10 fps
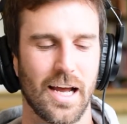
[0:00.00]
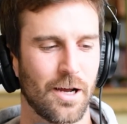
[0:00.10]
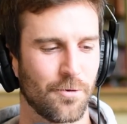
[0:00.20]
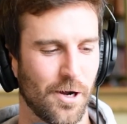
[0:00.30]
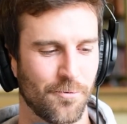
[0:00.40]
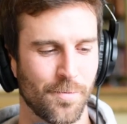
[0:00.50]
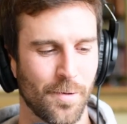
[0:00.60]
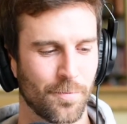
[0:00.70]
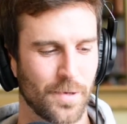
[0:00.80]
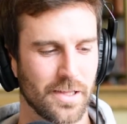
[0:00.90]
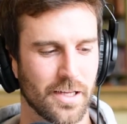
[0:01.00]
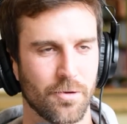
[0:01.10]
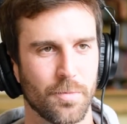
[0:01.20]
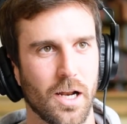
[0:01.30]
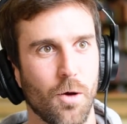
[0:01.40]
I remember being
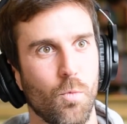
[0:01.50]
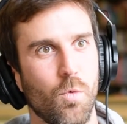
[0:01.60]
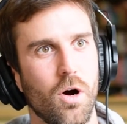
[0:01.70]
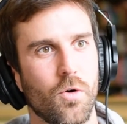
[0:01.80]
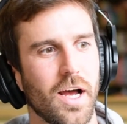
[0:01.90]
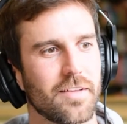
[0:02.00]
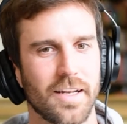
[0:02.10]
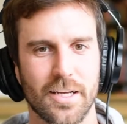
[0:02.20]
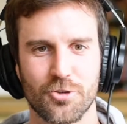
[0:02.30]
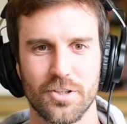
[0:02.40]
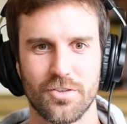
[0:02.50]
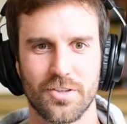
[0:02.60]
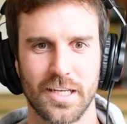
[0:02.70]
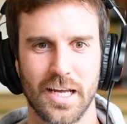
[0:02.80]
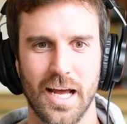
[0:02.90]
there and being like, whoa, it has
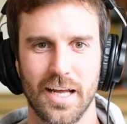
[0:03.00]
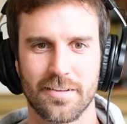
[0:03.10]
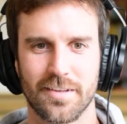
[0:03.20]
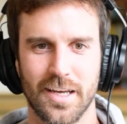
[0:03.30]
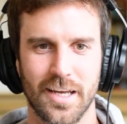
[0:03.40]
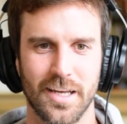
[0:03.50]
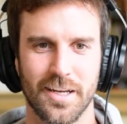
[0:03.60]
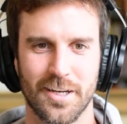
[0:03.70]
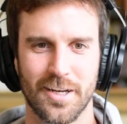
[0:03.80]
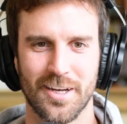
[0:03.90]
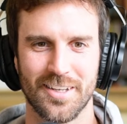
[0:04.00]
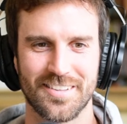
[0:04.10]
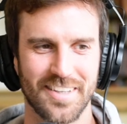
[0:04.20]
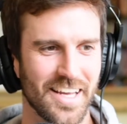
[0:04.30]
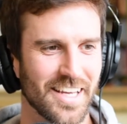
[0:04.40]
electricity. It has a
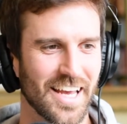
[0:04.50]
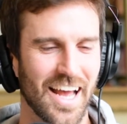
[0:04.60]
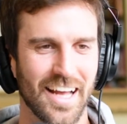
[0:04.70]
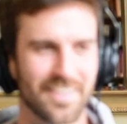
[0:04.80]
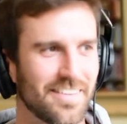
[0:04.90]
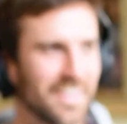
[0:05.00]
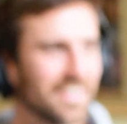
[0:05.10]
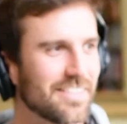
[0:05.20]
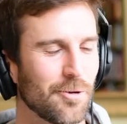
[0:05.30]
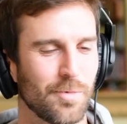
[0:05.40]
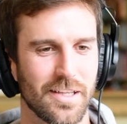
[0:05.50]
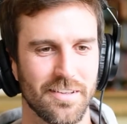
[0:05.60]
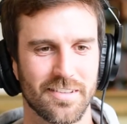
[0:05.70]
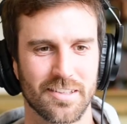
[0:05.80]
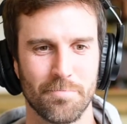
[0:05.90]
sink. It has this. I mean,
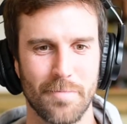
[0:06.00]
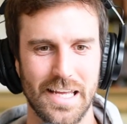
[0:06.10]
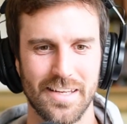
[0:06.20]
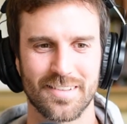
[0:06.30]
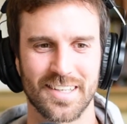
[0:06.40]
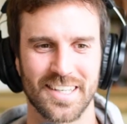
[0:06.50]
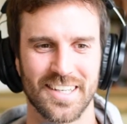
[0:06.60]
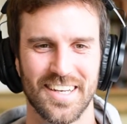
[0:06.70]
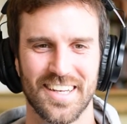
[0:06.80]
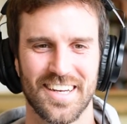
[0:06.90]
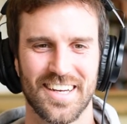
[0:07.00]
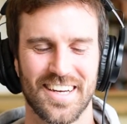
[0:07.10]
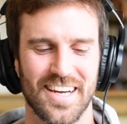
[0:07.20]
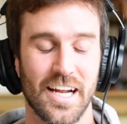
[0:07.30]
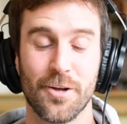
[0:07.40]
this is amazing.
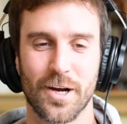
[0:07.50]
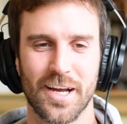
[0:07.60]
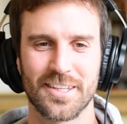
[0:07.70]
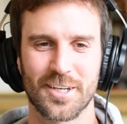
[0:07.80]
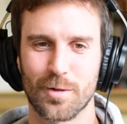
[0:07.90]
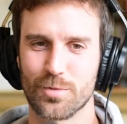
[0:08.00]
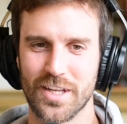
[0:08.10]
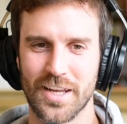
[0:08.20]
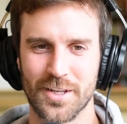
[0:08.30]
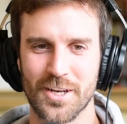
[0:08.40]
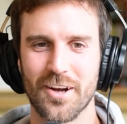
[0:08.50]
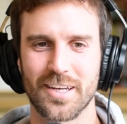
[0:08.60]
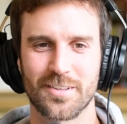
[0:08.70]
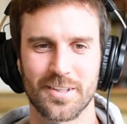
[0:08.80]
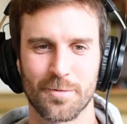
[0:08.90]
Anyway, I ended up staying the
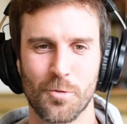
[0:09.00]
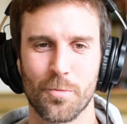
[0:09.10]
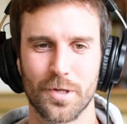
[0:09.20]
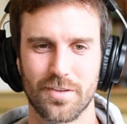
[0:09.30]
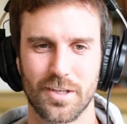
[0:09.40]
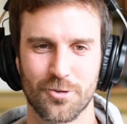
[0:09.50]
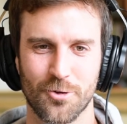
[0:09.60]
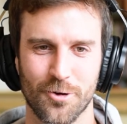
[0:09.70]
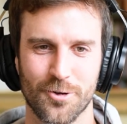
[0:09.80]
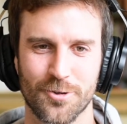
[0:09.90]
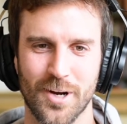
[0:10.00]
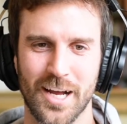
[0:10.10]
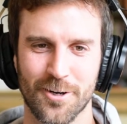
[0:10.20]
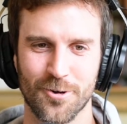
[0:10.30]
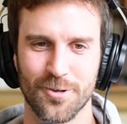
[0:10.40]
night in the Mormon's historical
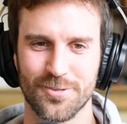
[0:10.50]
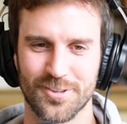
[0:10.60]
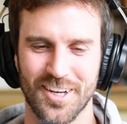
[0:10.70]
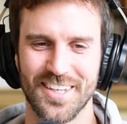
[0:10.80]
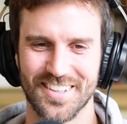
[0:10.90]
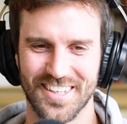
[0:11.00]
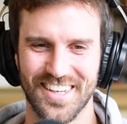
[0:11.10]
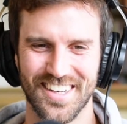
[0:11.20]
handcraft site.